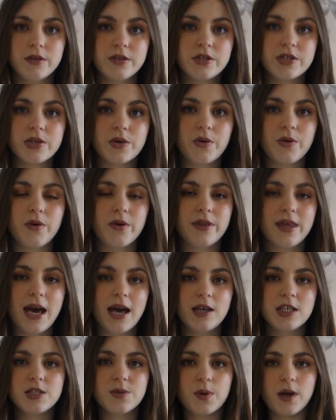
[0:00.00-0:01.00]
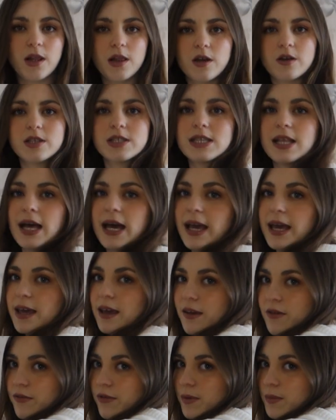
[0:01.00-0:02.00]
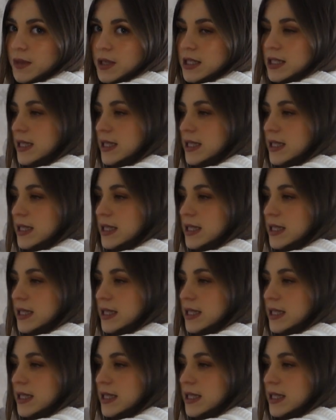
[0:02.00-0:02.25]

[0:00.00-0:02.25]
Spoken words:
So that is what it looks like from the